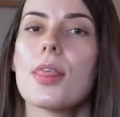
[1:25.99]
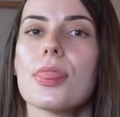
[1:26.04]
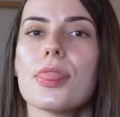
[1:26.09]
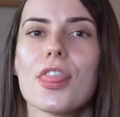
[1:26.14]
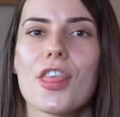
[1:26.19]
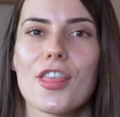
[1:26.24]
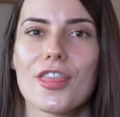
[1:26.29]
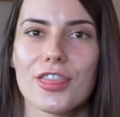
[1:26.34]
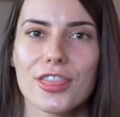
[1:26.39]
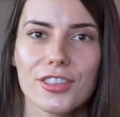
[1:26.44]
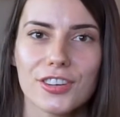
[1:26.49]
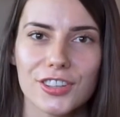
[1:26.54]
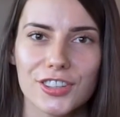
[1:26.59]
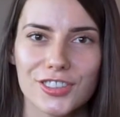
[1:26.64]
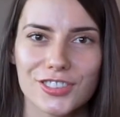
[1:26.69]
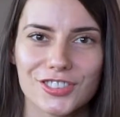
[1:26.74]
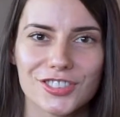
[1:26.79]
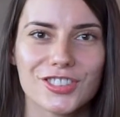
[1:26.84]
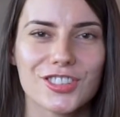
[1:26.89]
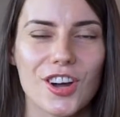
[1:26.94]
The
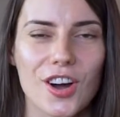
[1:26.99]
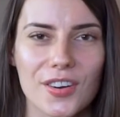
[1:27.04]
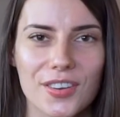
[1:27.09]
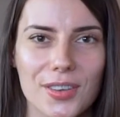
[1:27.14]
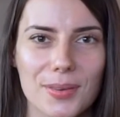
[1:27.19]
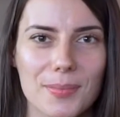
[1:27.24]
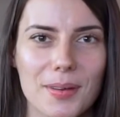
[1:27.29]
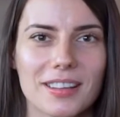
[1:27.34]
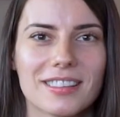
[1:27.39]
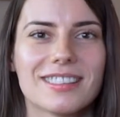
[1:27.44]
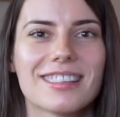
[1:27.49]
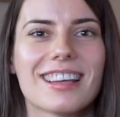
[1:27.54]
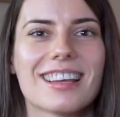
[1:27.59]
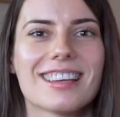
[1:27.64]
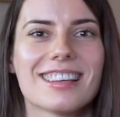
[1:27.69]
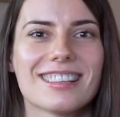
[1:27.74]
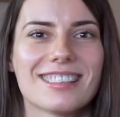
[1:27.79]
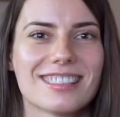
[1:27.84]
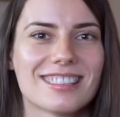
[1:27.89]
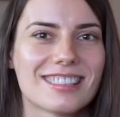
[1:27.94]
third document
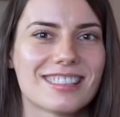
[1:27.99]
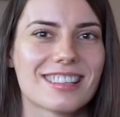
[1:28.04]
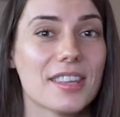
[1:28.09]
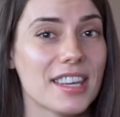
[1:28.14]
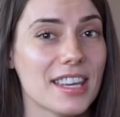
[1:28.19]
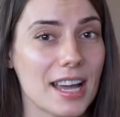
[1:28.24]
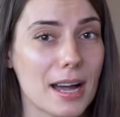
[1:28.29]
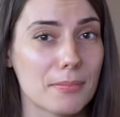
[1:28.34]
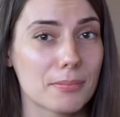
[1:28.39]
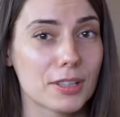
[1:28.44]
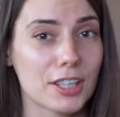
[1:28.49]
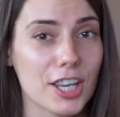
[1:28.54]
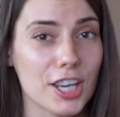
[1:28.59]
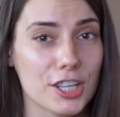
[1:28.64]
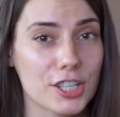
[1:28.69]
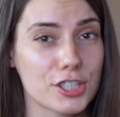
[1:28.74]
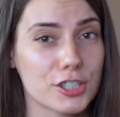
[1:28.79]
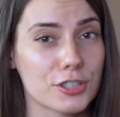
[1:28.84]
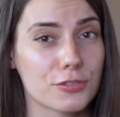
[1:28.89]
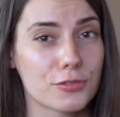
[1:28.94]
is the
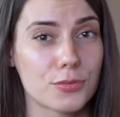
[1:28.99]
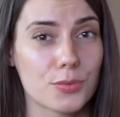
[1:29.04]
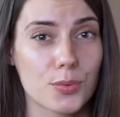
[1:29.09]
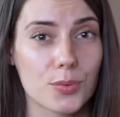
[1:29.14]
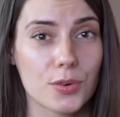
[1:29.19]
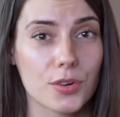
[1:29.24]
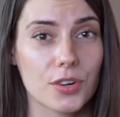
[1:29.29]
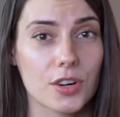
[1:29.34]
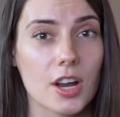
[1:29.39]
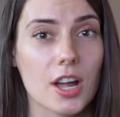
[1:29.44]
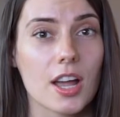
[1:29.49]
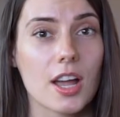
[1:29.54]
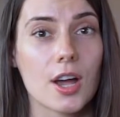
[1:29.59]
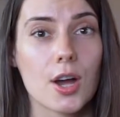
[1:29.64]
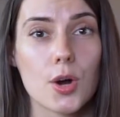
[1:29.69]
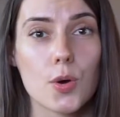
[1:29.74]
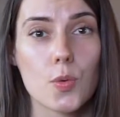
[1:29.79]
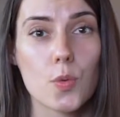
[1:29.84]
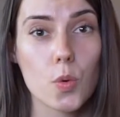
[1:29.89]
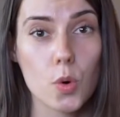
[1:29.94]
application for
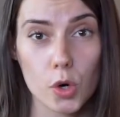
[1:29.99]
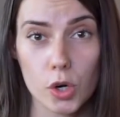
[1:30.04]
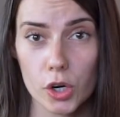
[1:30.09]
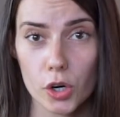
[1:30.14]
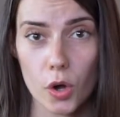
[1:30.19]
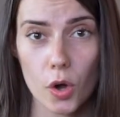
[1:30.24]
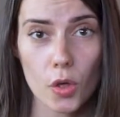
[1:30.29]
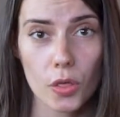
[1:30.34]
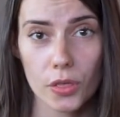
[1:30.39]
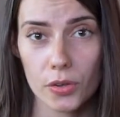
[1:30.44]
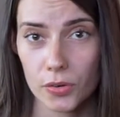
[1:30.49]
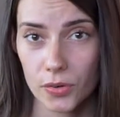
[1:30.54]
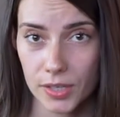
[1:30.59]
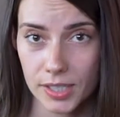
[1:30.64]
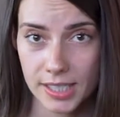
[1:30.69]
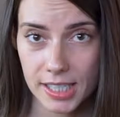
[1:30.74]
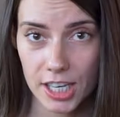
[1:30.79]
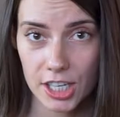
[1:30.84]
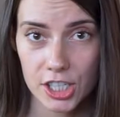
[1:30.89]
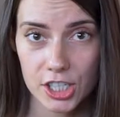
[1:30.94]
work
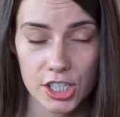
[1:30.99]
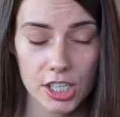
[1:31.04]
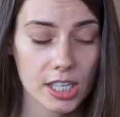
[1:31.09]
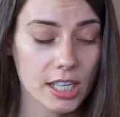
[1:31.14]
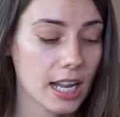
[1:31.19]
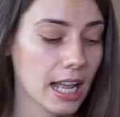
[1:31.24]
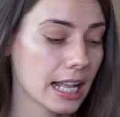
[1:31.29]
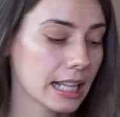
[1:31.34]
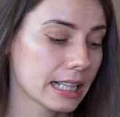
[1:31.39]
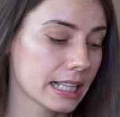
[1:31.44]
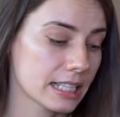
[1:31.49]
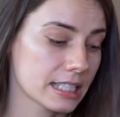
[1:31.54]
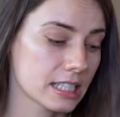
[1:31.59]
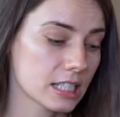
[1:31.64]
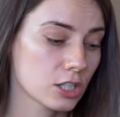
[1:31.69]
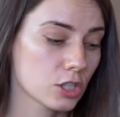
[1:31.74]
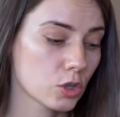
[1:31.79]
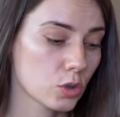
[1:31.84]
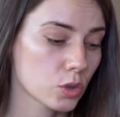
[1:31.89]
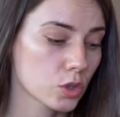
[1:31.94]
authorization, and this
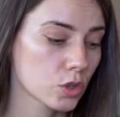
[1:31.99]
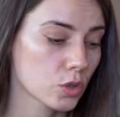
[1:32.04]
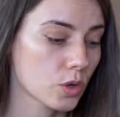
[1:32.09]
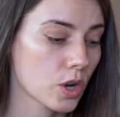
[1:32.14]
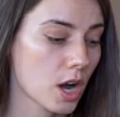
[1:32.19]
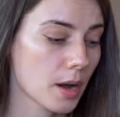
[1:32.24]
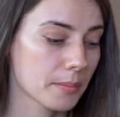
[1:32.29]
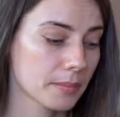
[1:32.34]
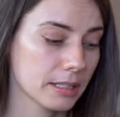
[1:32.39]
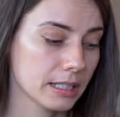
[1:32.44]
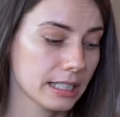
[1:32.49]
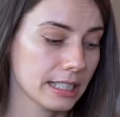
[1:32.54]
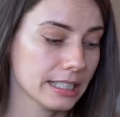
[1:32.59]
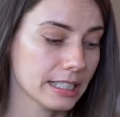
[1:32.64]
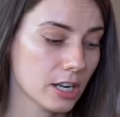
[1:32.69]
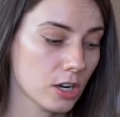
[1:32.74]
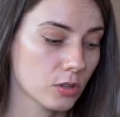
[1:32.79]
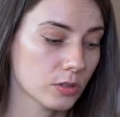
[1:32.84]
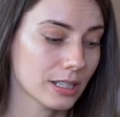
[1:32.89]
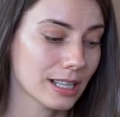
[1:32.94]
is also commonly
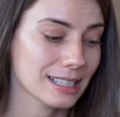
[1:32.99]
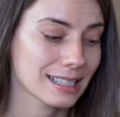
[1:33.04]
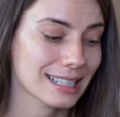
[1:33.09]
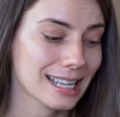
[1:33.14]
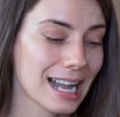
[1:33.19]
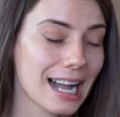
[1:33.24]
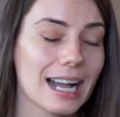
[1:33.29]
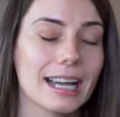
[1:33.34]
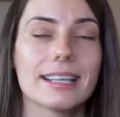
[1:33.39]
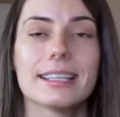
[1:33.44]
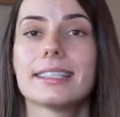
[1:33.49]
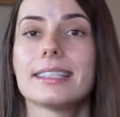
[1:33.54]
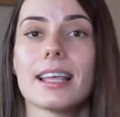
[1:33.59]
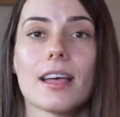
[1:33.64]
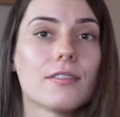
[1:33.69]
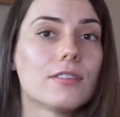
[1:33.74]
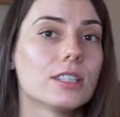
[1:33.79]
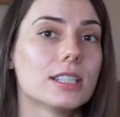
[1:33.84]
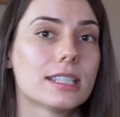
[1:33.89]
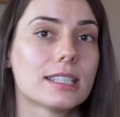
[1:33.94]
known as
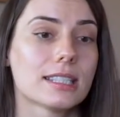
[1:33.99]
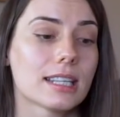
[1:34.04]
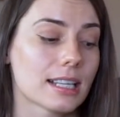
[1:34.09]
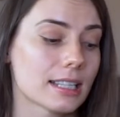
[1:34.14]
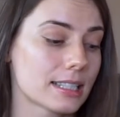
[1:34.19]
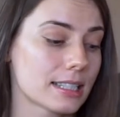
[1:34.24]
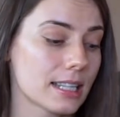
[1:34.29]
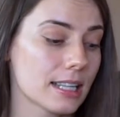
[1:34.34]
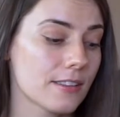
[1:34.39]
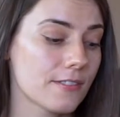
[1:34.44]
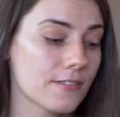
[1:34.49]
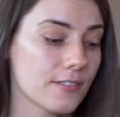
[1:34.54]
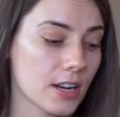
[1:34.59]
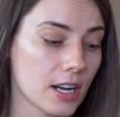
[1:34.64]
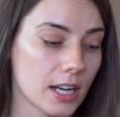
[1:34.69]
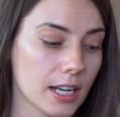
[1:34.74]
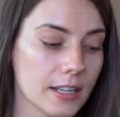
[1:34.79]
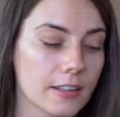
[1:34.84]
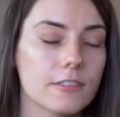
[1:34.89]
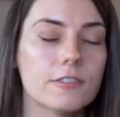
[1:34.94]

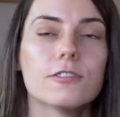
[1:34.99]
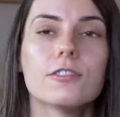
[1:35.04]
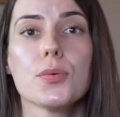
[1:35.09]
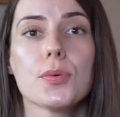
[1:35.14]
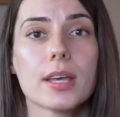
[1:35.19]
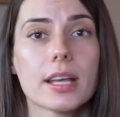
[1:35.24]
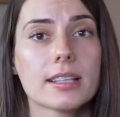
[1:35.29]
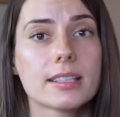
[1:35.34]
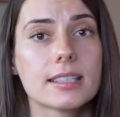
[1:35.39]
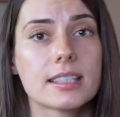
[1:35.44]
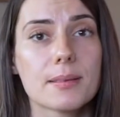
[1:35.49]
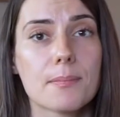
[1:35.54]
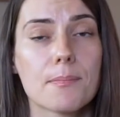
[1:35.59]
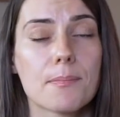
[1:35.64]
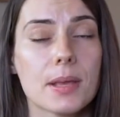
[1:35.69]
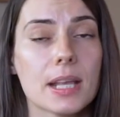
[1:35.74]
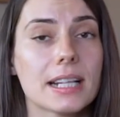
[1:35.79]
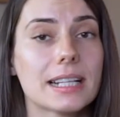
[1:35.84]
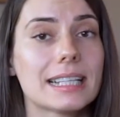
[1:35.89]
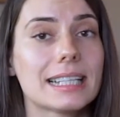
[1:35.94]
I-765. You can
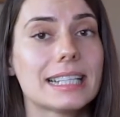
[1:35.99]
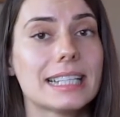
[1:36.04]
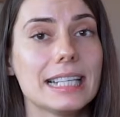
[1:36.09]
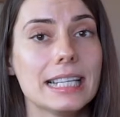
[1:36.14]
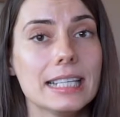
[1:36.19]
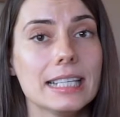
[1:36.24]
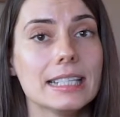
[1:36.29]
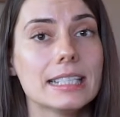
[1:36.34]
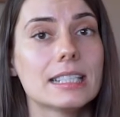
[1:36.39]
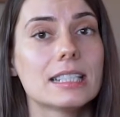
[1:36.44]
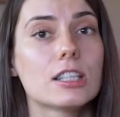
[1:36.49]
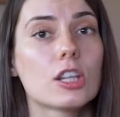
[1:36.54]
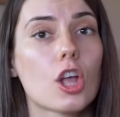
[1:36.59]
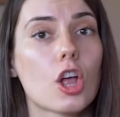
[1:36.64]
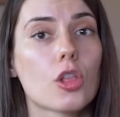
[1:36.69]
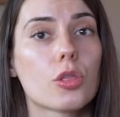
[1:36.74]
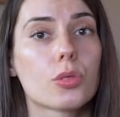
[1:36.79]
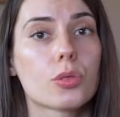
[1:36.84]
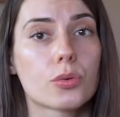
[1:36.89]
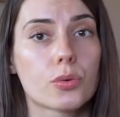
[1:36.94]
submit these
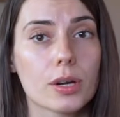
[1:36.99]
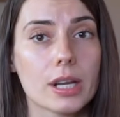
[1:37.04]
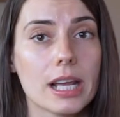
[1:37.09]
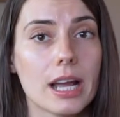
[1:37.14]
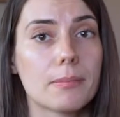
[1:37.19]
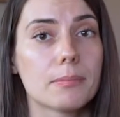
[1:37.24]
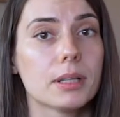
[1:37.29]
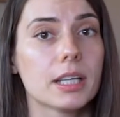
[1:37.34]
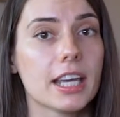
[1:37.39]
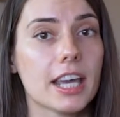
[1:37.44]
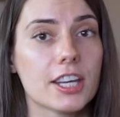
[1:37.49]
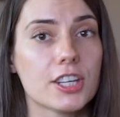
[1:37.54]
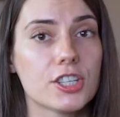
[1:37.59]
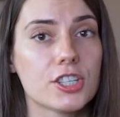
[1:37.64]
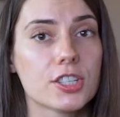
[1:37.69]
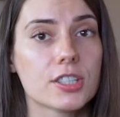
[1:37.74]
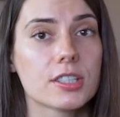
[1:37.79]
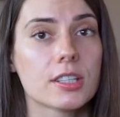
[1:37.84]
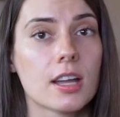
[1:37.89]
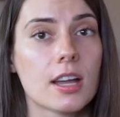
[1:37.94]
three
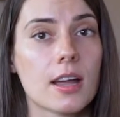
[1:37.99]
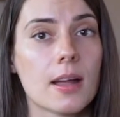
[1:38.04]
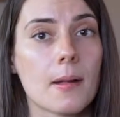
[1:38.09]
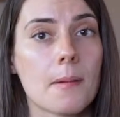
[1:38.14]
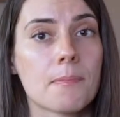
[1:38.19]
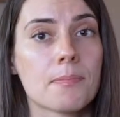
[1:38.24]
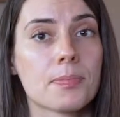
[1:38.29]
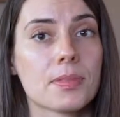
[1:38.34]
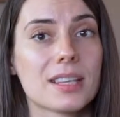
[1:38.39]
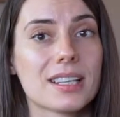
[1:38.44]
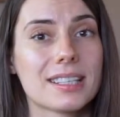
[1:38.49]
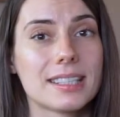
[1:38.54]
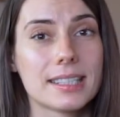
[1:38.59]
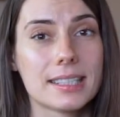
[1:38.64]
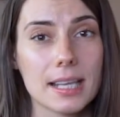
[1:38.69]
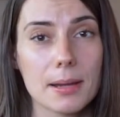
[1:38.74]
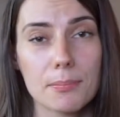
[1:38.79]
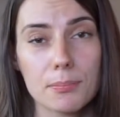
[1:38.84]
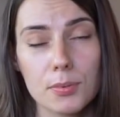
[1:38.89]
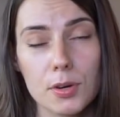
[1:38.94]
applications
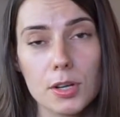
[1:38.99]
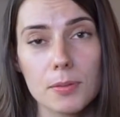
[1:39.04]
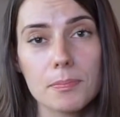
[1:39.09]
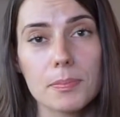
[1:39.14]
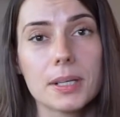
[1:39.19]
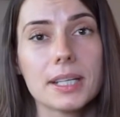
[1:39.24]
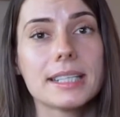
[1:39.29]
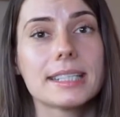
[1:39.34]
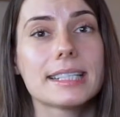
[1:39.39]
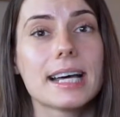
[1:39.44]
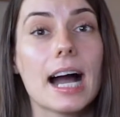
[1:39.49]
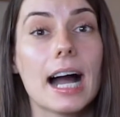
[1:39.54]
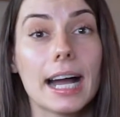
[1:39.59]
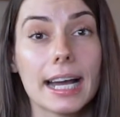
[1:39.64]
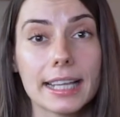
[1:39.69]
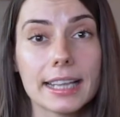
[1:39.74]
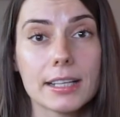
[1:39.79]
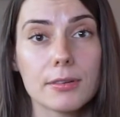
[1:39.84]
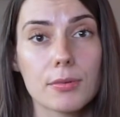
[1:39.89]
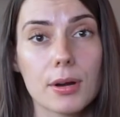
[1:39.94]
separate, but it's highly